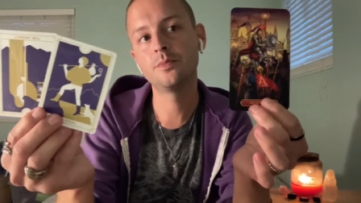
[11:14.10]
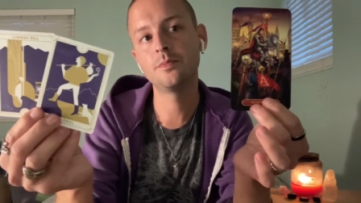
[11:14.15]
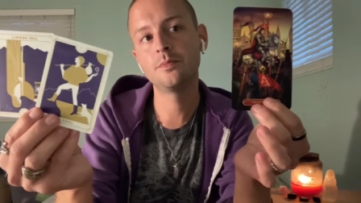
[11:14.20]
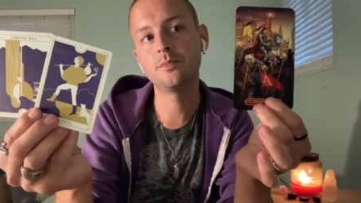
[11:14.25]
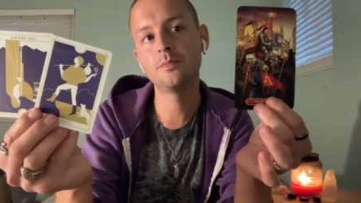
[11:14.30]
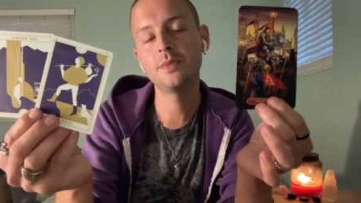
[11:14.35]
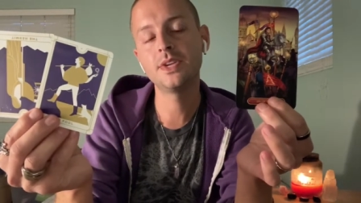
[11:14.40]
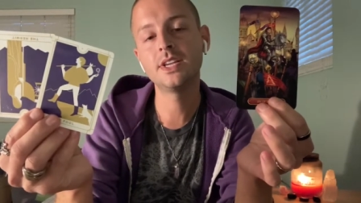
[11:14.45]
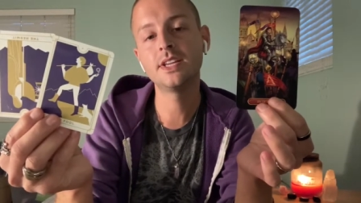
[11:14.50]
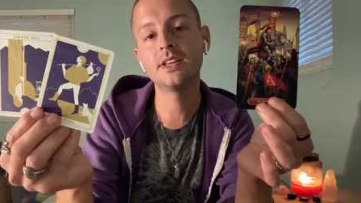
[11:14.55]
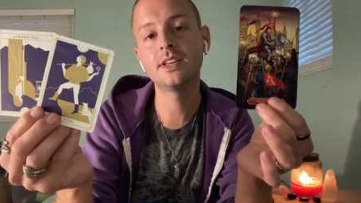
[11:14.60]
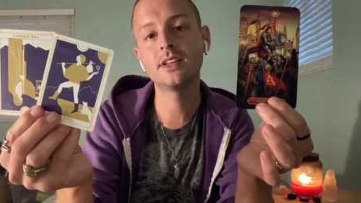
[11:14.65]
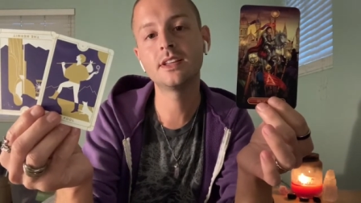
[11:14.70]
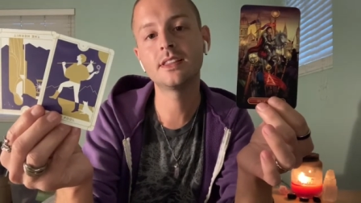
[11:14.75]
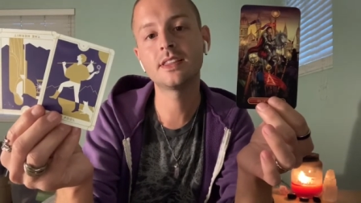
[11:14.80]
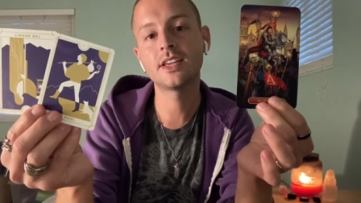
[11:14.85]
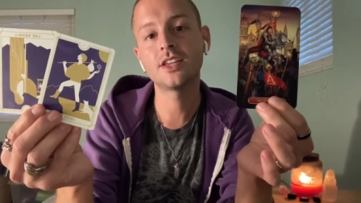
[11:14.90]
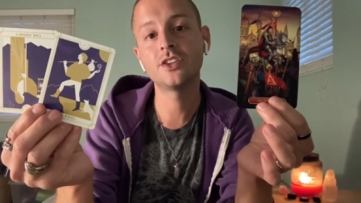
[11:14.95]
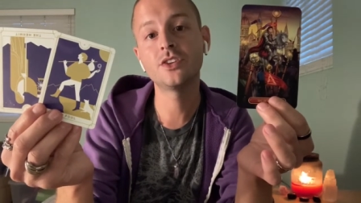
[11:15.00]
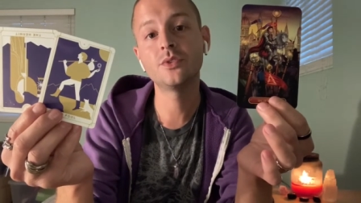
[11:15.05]
mean
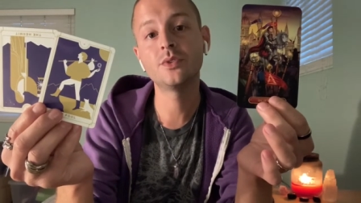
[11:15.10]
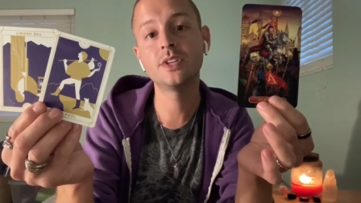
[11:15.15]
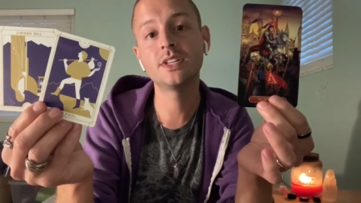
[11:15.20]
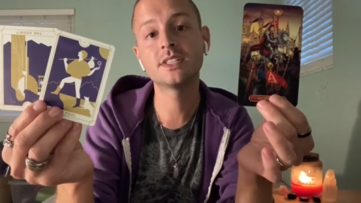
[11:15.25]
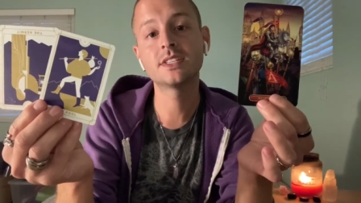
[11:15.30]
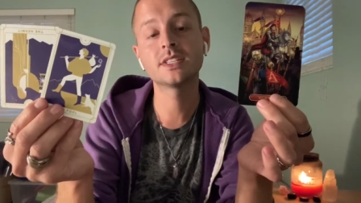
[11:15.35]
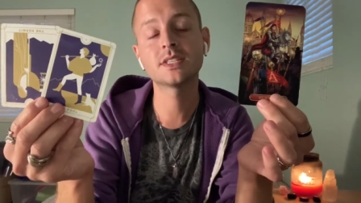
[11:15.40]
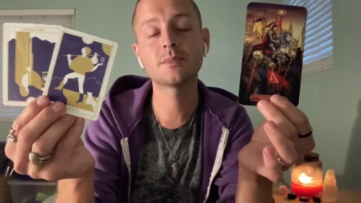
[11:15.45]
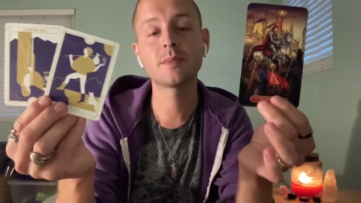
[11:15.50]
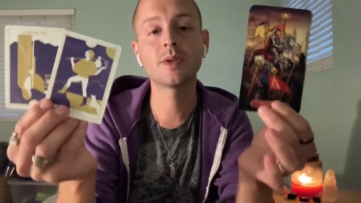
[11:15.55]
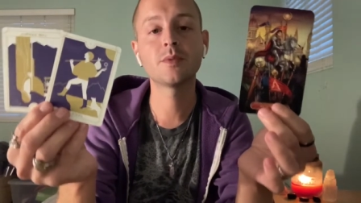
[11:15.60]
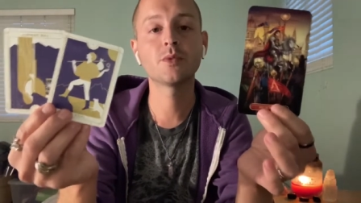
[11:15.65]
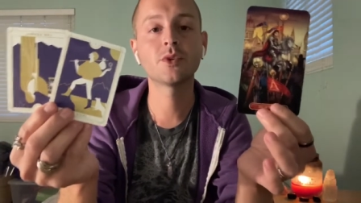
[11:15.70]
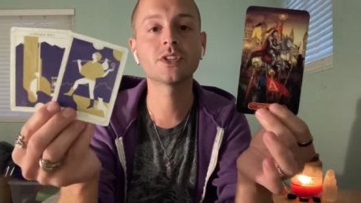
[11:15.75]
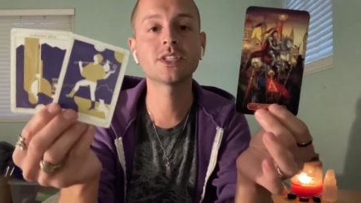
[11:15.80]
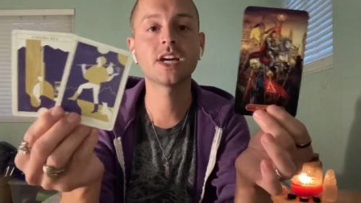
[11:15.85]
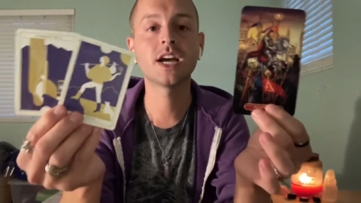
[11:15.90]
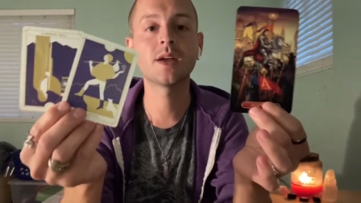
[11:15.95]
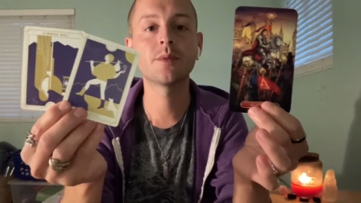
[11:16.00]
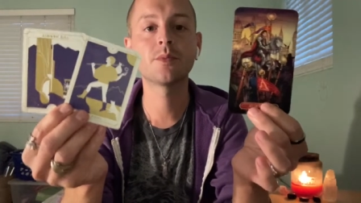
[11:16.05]
that you need to spend more
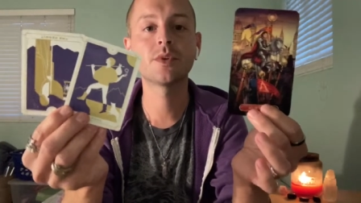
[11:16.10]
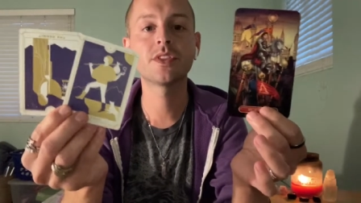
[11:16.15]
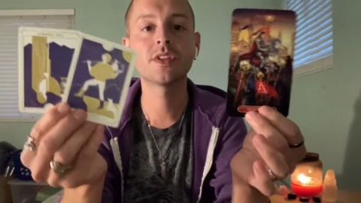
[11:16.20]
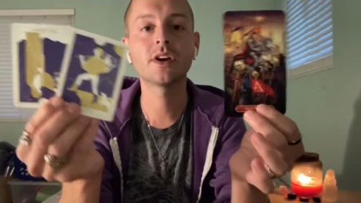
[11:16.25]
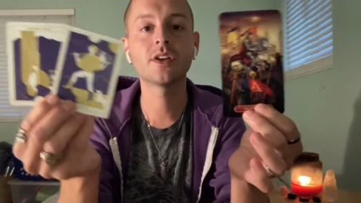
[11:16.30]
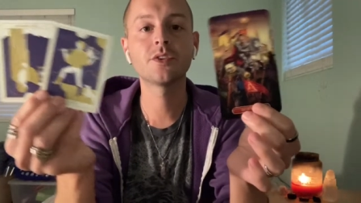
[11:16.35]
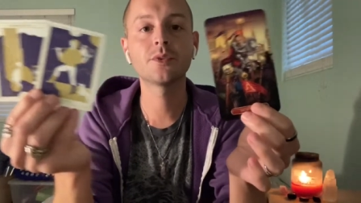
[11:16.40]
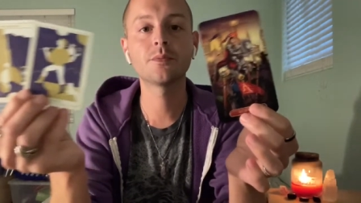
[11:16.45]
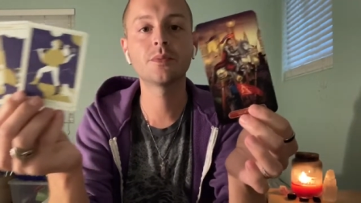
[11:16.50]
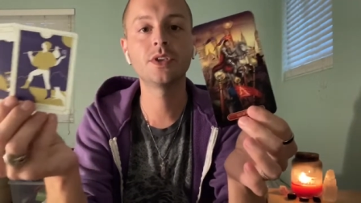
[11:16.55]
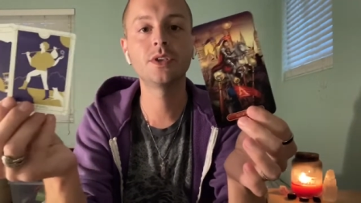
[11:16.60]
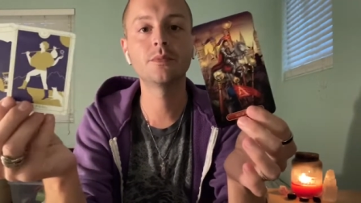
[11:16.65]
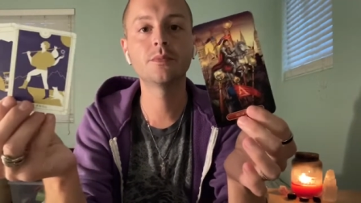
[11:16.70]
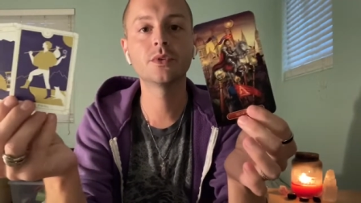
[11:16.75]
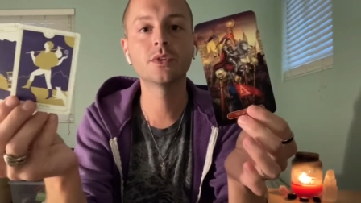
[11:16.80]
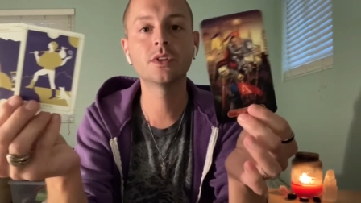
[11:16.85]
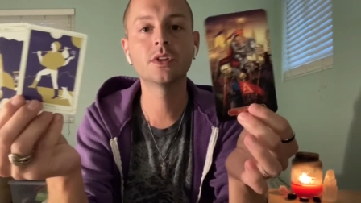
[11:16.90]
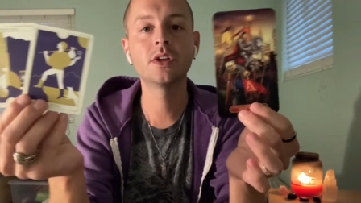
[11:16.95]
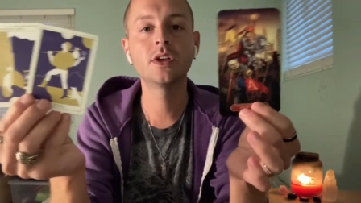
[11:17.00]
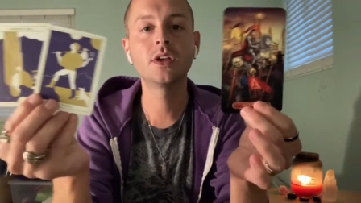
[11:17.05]
time with other
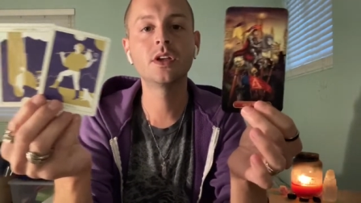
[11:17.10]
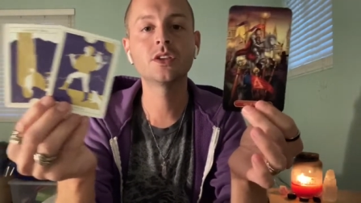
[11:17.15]
people.